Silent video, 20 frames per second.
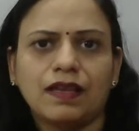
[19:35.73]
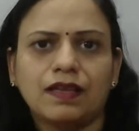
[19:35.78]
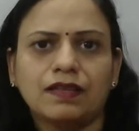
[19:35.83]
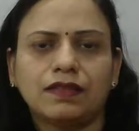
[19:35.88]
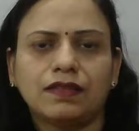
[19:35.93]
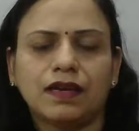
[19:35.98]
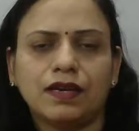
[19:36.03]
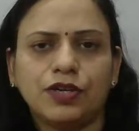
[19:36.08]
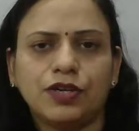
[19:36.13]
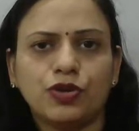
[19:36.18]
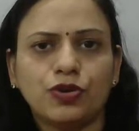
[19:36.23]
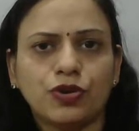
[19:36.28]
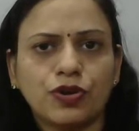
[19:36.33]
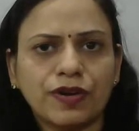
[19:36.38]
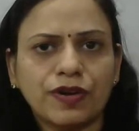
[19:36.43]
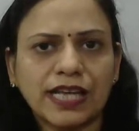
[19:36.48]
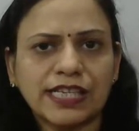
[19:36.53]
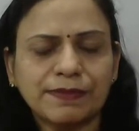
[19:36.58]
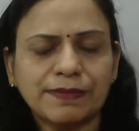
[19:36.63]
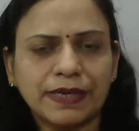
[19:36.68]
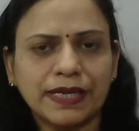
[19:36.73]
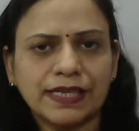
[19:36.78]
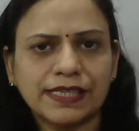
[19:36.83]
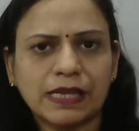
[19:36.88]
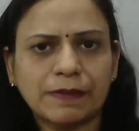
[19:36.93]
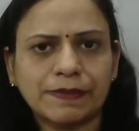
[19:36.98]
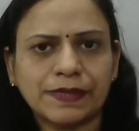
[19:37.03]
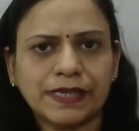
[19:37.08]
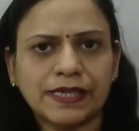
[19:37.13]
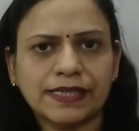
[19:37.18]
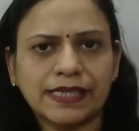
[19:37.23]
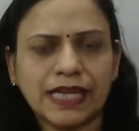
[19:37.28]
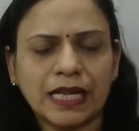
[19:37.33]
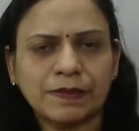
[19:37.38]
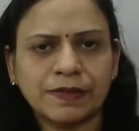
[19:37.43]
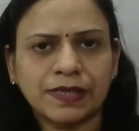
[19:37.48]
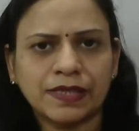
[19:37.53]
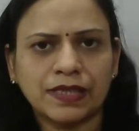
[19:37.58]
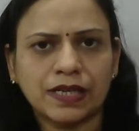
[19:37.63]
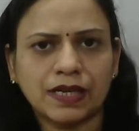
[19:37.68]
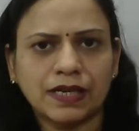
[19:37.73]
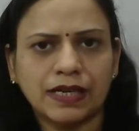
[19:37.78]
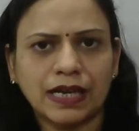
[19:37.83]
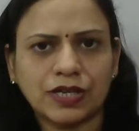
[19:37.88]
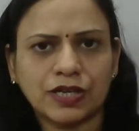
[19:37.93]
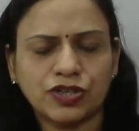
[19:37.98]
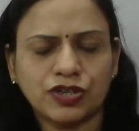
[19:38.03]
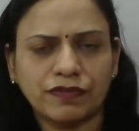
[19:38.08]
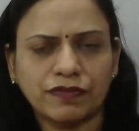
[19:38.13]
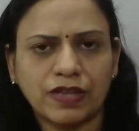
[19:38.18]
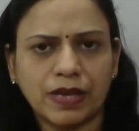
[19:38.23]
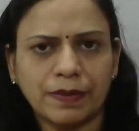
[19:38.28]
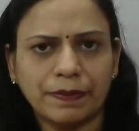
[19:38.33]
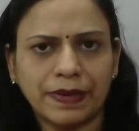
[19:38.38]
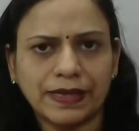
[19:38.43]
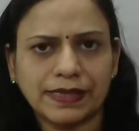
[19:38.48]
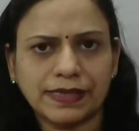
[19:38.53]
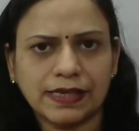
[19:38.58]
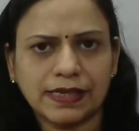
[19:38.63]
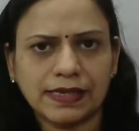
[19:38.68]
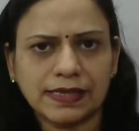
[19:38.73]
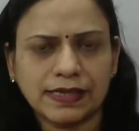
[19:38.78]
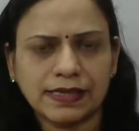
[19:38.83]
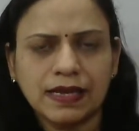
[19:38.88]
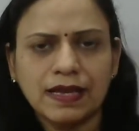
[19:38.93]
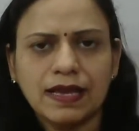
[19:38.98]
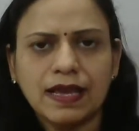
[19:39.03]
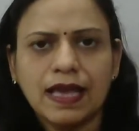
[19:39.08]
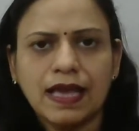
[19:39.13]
the neurotransmitter substance helps in the conduction of the impulses.